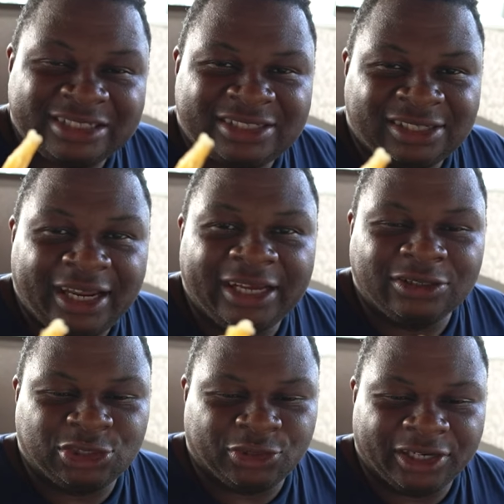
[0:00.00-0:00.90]

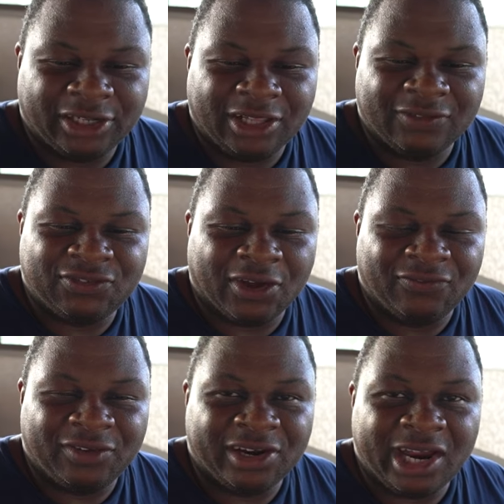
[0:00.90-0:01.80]
snail trail of salt
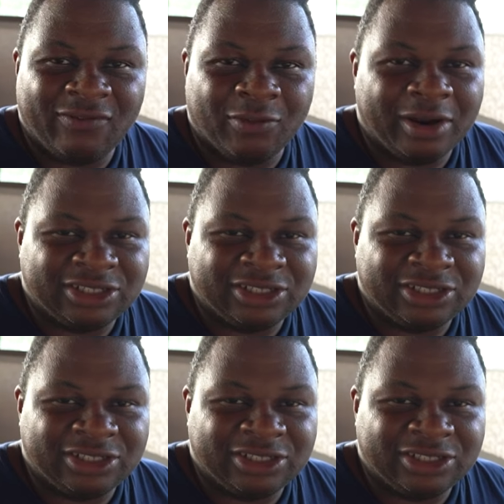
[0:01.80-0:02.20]
and vinegar everywhere,